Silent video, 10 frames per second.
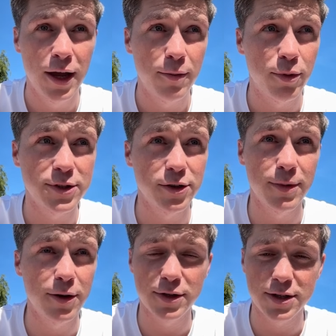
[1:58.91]
But
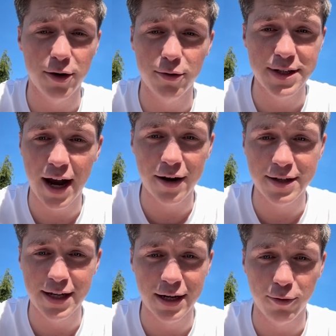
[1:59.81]
somehow it's always the hardest
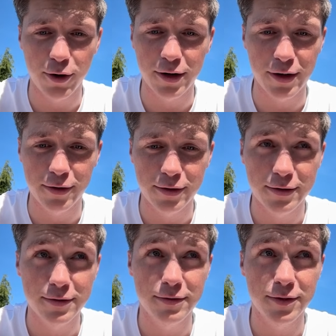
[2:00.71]
thing in the world to do.
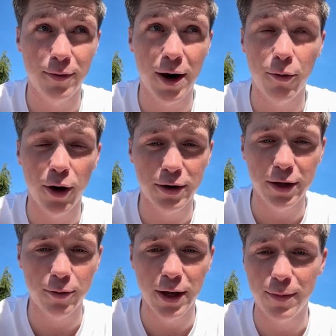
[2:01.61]
No matter what, you
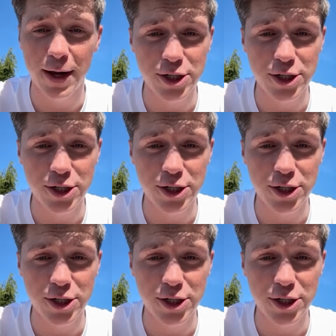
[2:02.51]
could be in the best